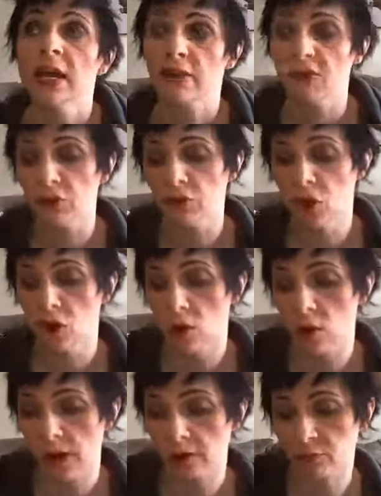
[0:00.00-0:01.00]
if you
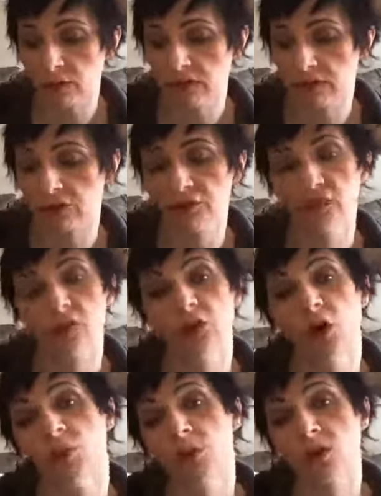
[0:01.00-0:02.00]
go and research the
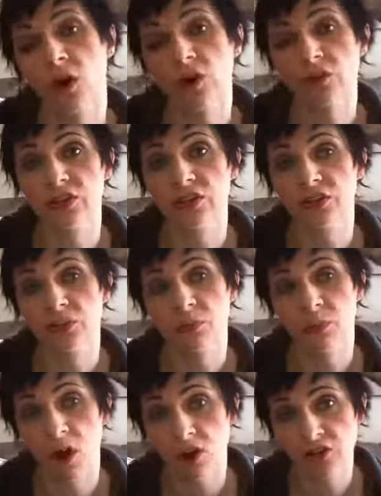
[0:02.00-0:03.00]
Global Consciousness
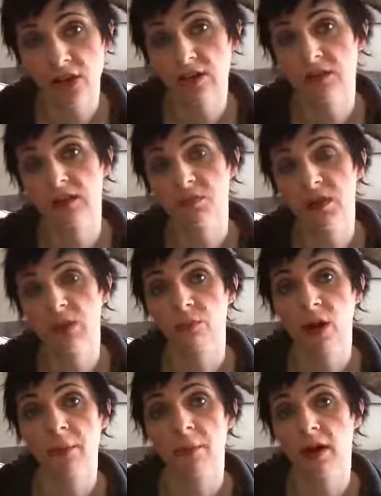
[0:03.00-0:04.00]
Project that's being
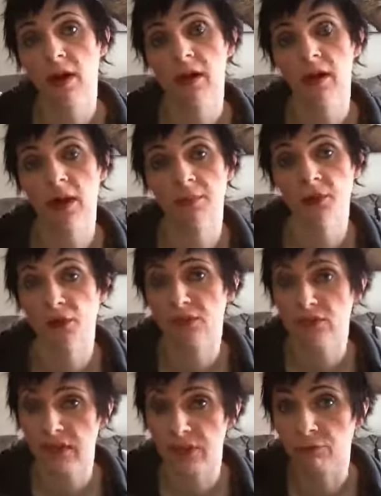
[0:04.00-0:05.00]
run by
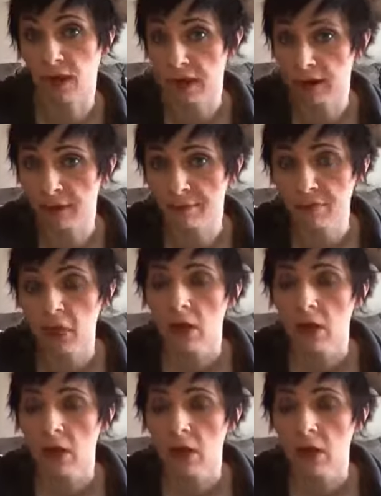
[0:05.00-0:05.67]
Dr. Dean Radin.